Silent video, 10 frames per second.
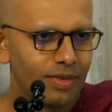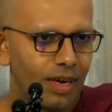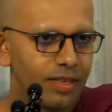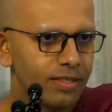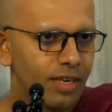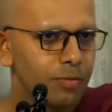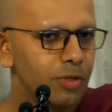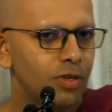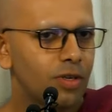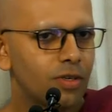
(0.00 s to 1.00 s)
Einstein
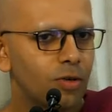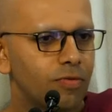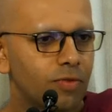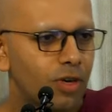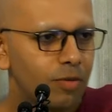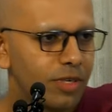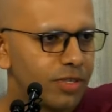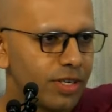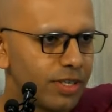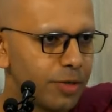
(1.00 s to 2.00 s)
was not known for how
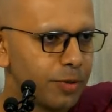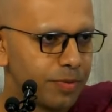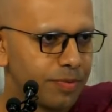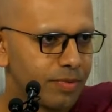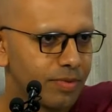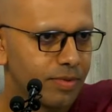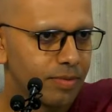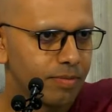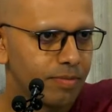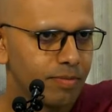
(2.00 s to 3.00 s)
much he knew.
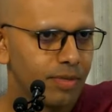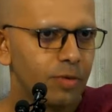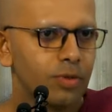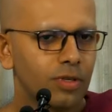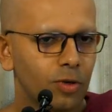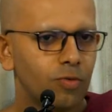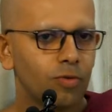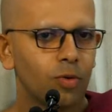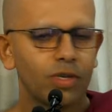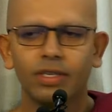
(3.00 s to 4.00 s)
He was known
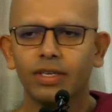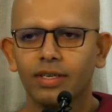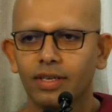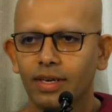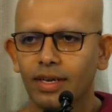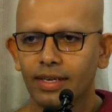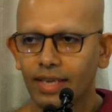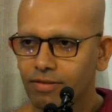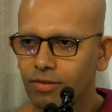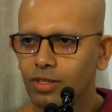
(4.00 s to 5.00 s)
for what he
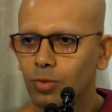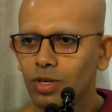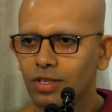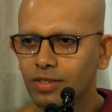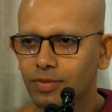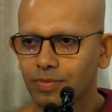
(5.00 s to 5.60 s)
gave to this world.